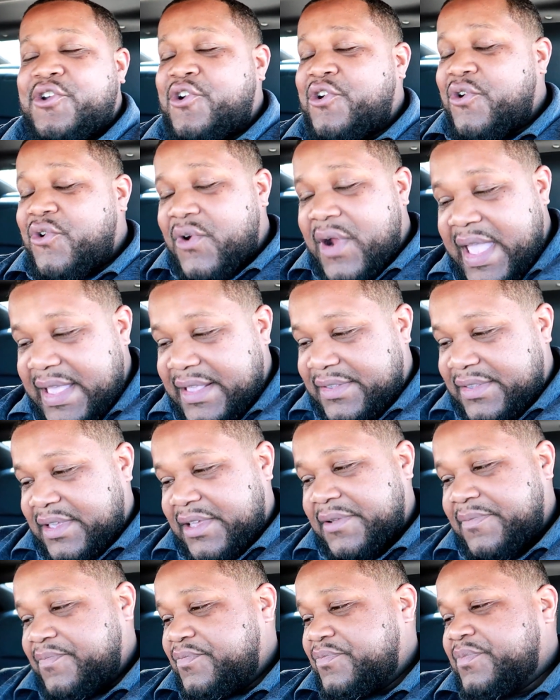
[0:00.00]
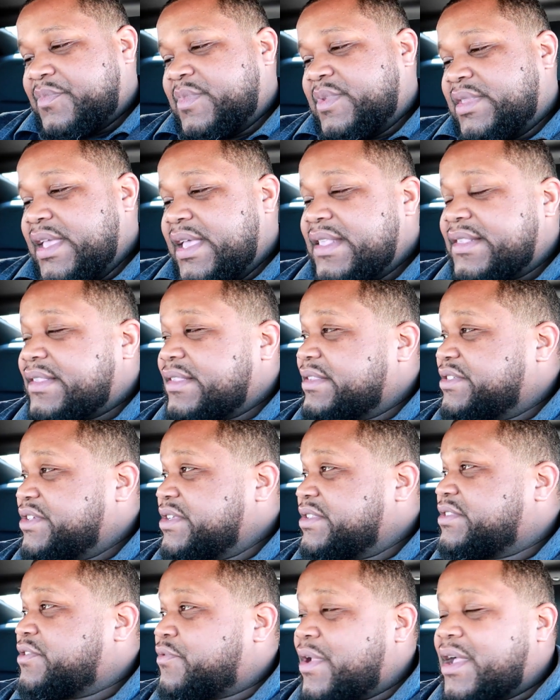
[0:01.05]
Crazy. This,
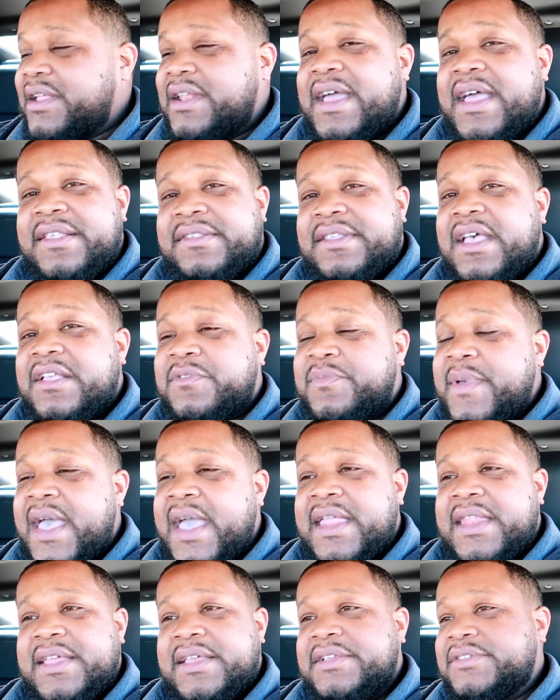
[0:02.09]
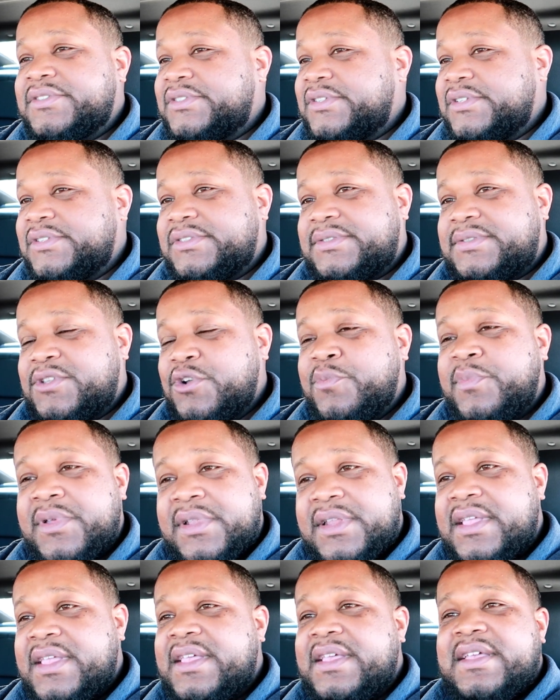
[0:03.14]
just the regular SS, man, is just
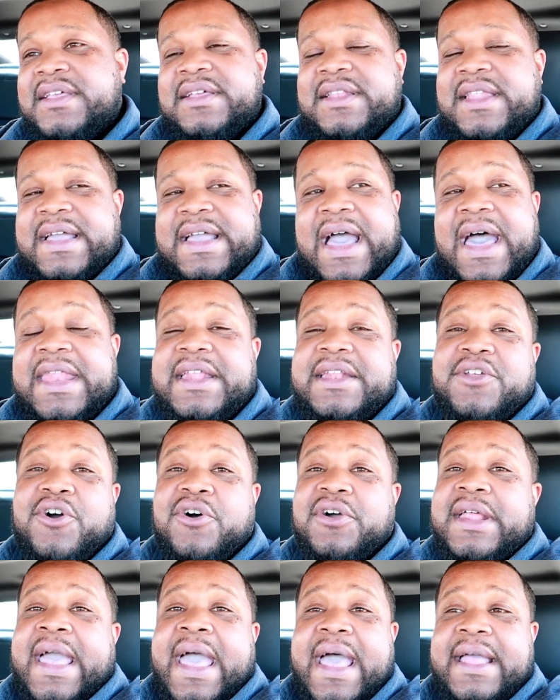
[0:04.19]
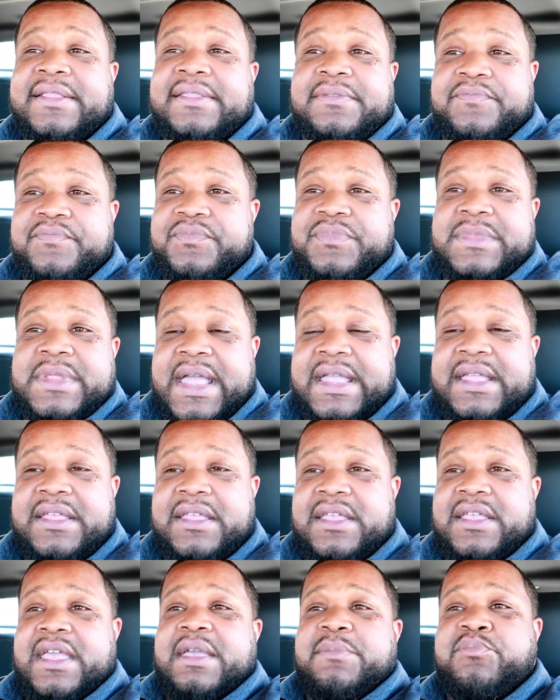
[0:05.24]
stupid. Like, I didn't know they had, like,
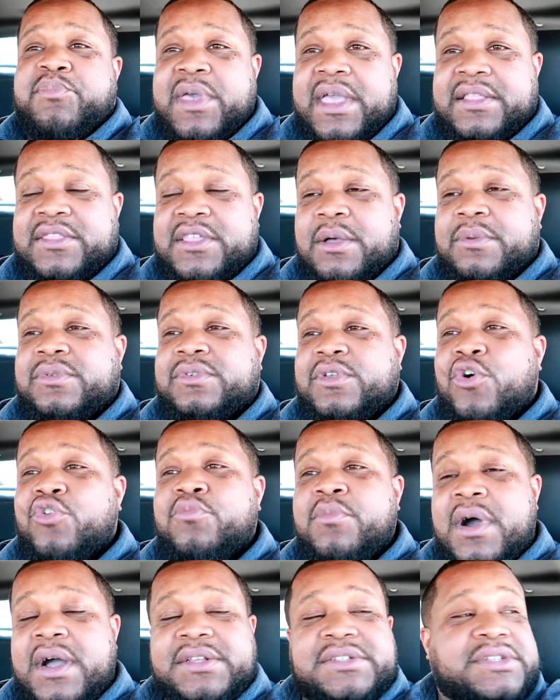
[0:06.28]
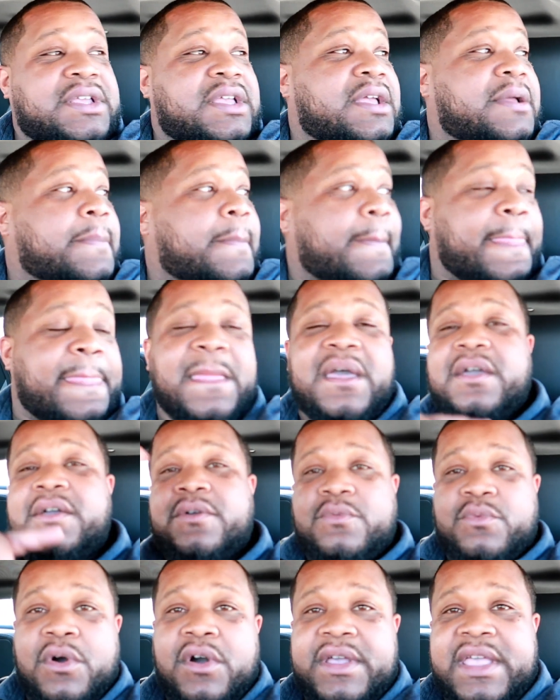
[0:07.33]
it picked up so much.
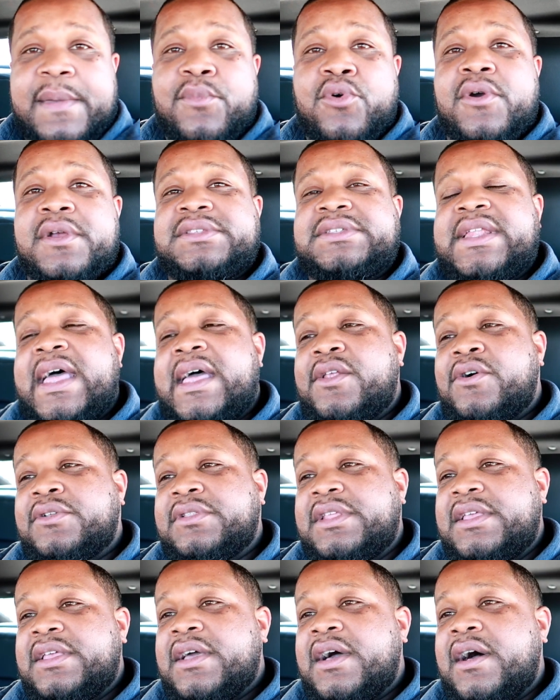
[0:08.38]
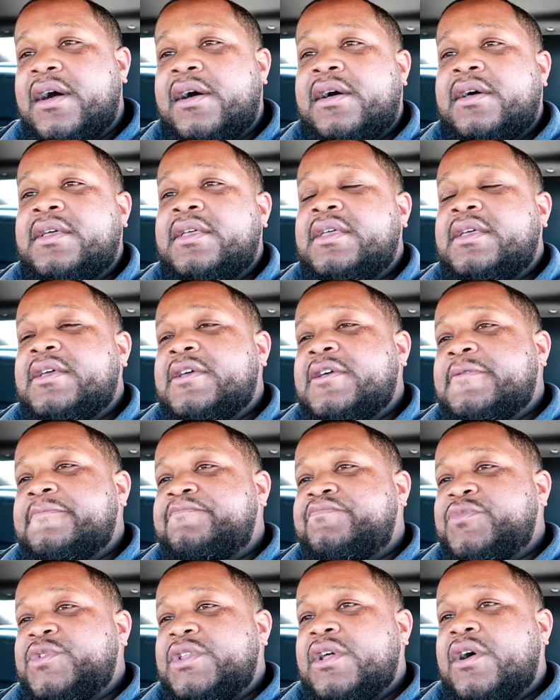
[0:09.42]
We'll get more into that on the,
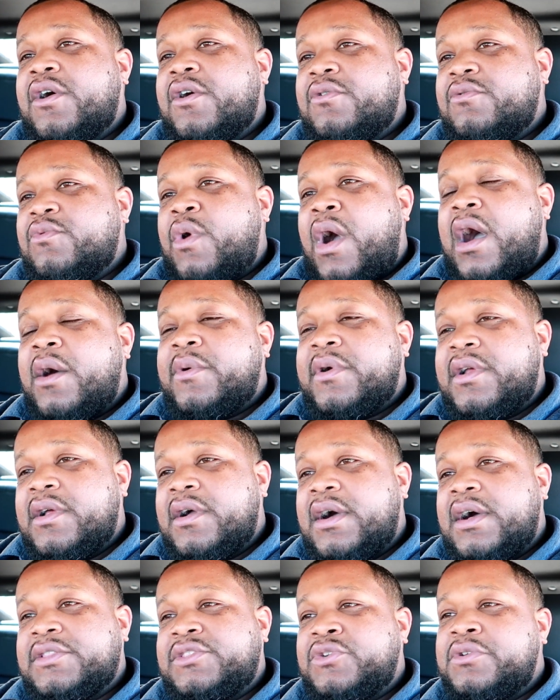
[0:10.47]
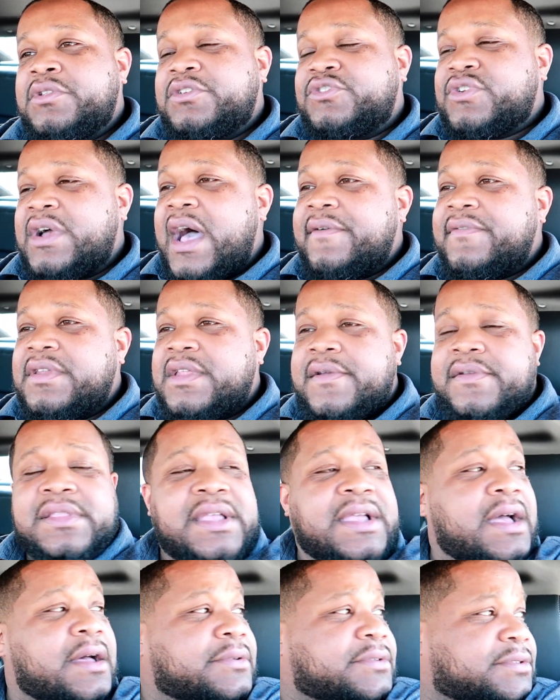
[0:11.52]
you know, while we're doing the drive and
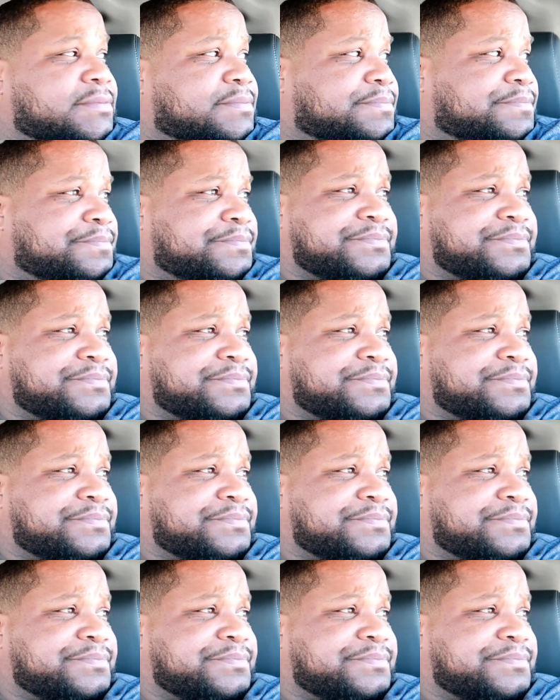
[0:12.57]
everything else.